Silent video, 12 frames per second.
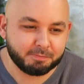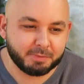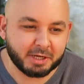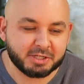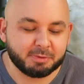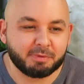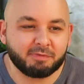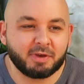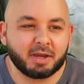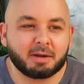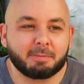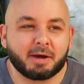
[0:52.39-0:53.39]
Because I've been
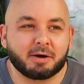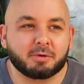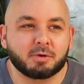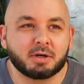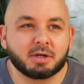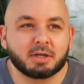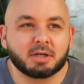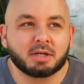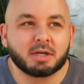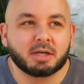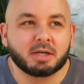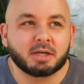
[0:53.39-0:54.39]
thinking about
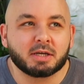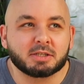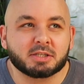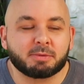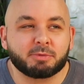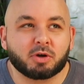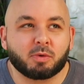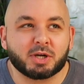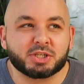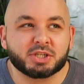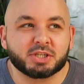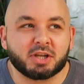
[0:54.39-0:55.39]
some of the
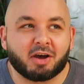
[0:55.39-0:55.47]
questions that